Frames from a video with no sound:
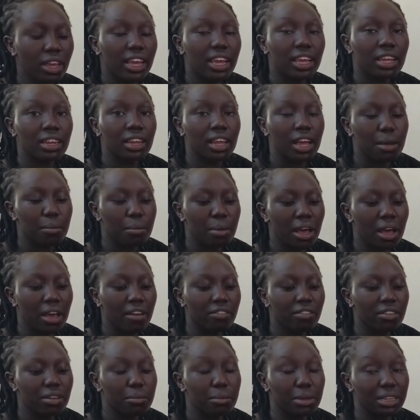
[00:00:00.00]
And I'm
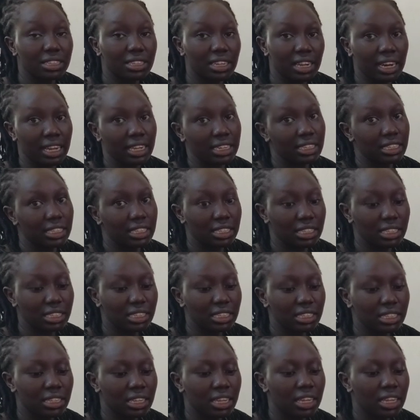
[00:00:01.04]
having masala tea.